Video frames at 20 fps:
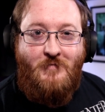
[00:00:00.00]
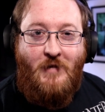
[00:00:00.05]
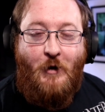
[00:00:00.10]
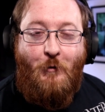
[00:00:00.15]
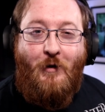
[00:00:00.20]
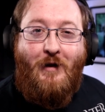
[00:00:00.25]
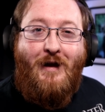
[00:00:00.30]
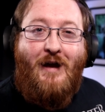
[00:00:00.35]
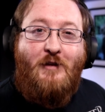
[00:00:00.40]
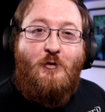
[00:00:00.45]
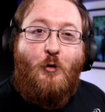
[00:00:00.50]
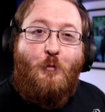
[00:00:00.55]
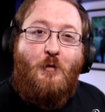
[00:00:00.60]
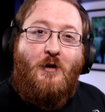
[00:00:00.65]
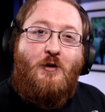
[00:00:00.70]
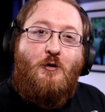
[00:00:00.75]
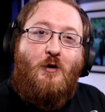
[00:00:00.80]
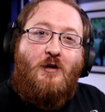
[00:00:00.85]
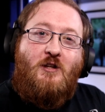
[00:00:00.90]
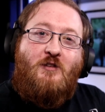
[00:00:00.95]
Anyway, guys, hope
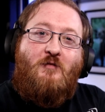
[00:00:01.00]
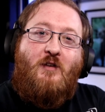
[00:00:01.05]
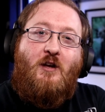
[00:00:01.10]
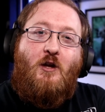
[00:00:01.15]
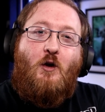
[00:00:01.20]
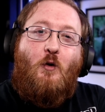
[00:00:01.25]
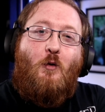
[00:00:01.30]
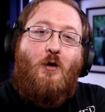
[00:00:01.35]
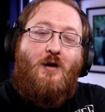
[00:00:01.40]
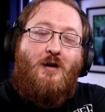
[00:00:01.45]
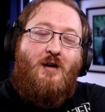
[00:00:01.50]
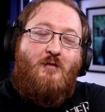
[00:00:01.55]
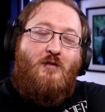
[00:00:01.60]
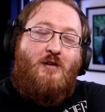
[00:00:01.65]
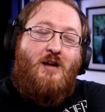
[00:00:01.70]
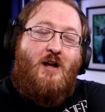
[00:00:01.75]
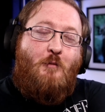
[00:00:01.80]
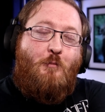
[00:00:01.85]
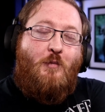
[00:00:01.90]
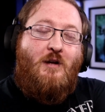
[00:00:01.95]
you enjoyed this video. If you
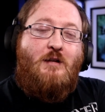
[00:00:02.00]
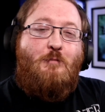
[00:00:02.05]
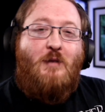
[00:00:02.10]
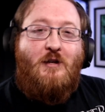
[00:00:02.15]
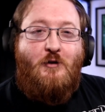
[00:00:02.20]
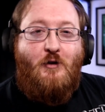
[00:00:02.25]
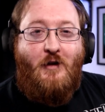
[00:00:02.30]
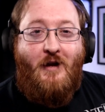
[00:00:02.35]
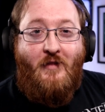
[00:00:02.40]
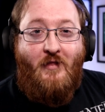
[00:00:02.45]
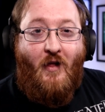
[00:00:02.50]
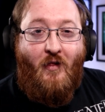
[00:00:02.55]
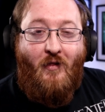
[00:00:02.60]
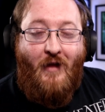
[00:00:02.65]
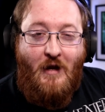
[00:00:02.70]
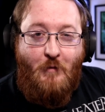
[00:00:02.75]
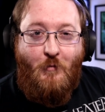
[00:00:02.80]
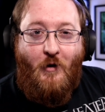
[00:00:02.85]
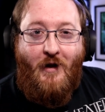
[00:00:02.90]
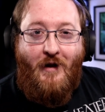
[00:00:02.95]
did, please make sure you hit that
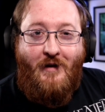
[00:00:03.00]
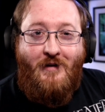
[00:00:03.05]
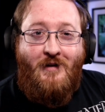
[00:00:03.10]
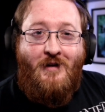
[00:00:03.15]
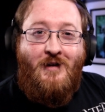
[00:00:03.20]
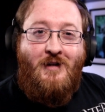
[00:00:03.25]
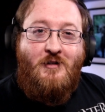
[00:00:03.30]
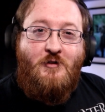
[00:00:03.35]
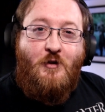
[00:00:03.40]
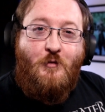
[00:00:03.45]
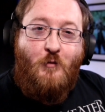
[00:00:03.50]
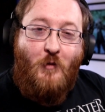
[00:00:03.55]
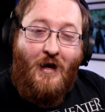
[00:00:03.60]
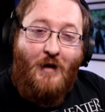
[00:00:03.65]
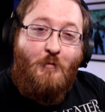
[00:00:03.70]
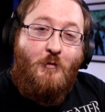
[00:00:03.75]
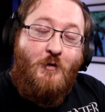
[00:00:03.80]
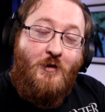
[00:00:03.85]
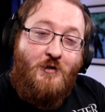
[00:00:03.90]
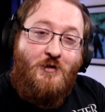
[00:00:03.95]
like button,
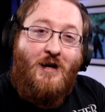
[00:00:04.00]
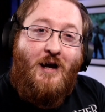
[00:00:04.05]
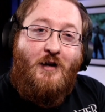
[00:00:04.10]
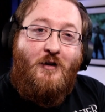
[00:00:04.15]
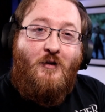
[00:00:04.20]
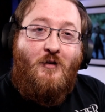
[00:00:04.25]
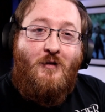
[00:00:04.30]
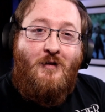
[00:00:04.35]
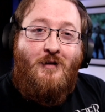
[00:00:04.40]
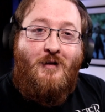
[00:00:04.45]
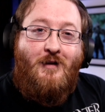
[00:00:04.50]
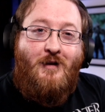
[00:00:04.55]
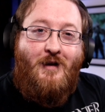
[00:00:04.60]
subscribe to the channel,